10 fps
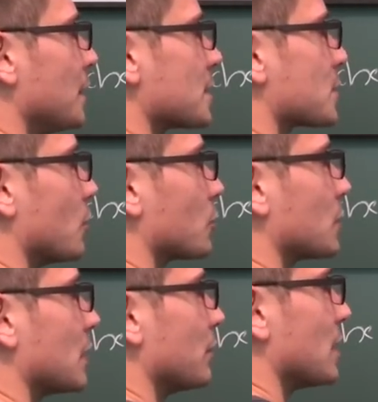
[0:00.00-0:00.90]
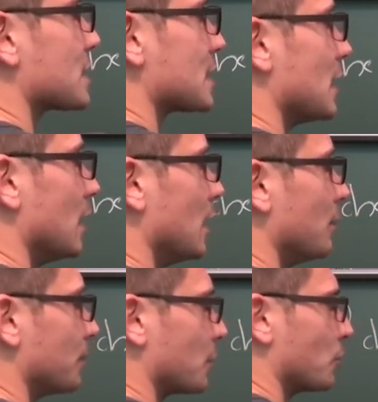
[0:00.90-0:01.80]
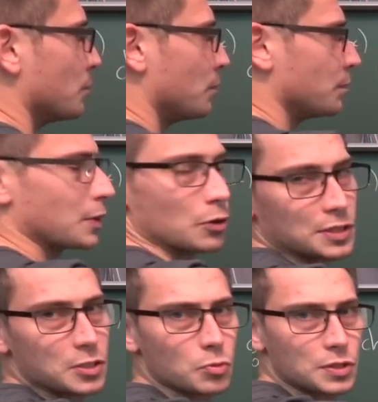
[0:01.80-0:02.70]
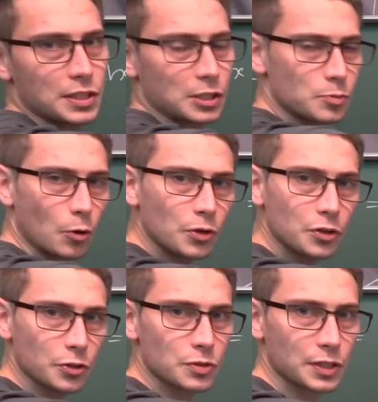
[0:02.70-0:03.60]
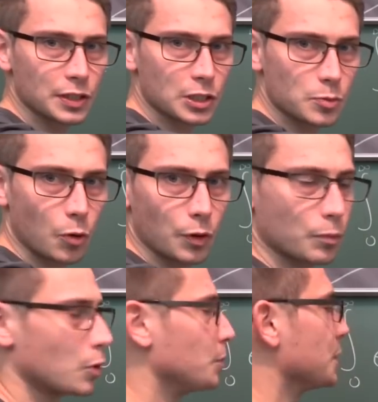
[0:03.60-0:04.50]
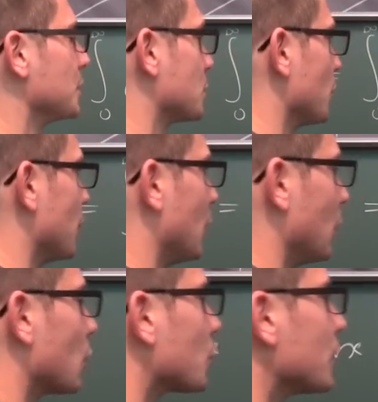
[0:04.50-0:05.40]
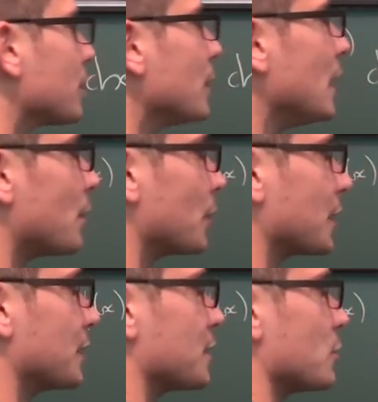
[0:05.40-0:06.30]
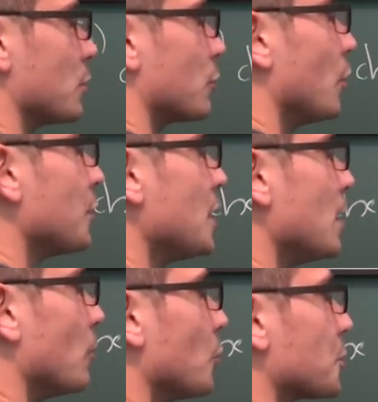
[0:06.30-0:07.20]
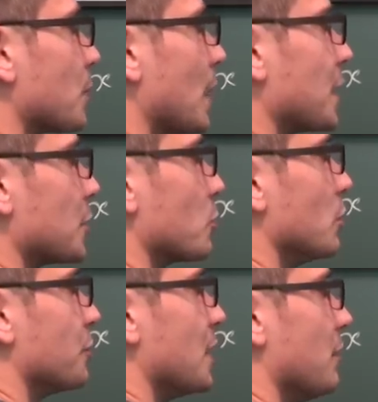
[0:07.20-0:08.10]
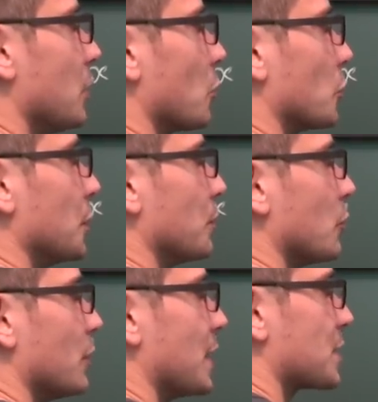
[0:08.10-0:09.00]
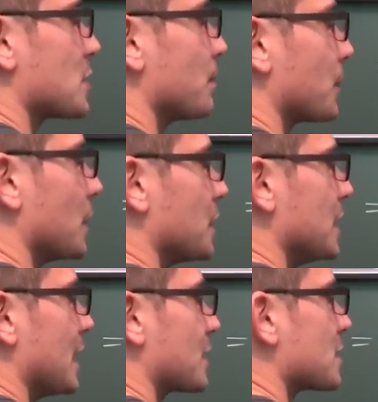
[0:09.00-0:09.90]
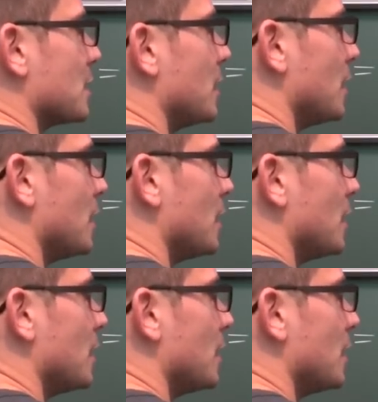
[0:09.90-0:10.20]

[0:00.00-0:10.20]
It's going to give us, because this was the exponent, using the exponent properties of our logarithm, bringing it to the front, multiply it with the other logarithm of x, dx.